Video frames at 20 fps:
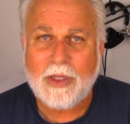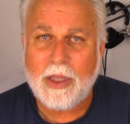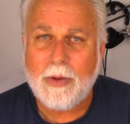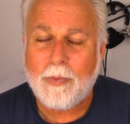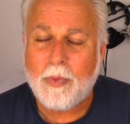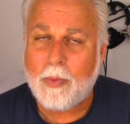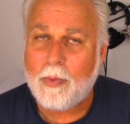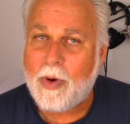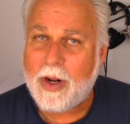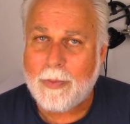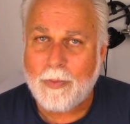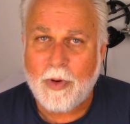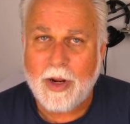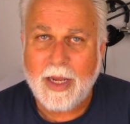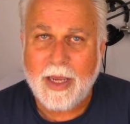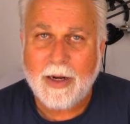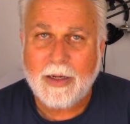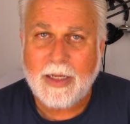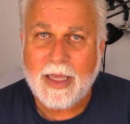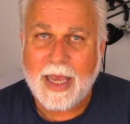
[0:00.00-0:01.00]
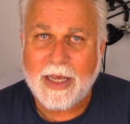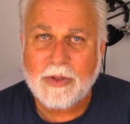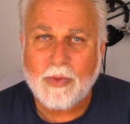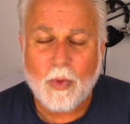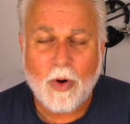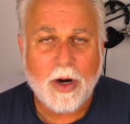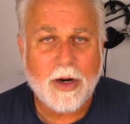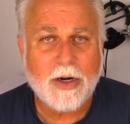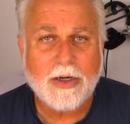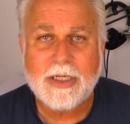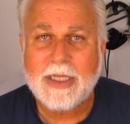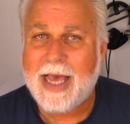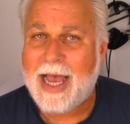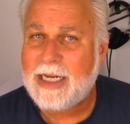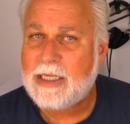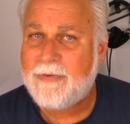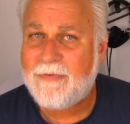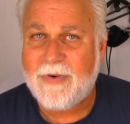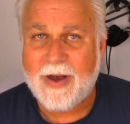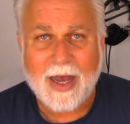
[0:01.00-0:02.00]
you want to bring in guest workers,
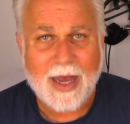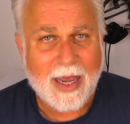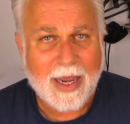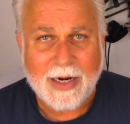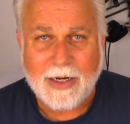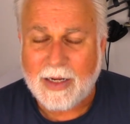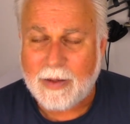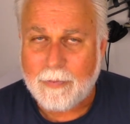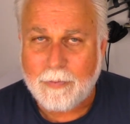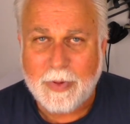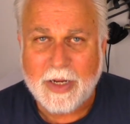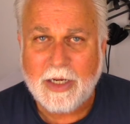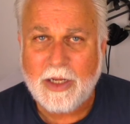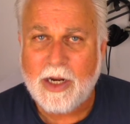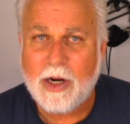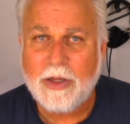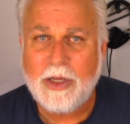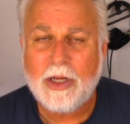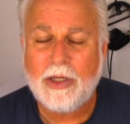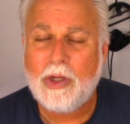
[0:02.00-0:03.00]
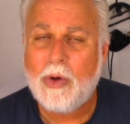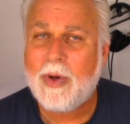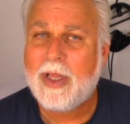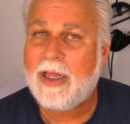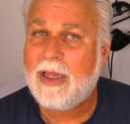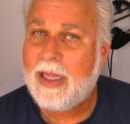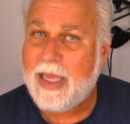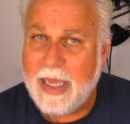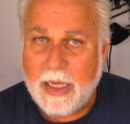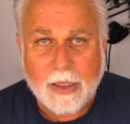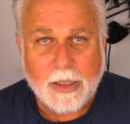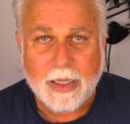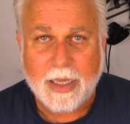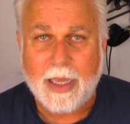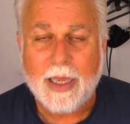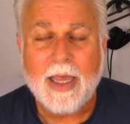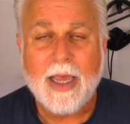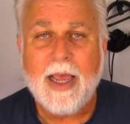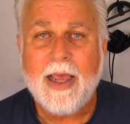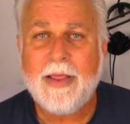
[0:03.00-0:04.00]
that's fine. But, you do it legally.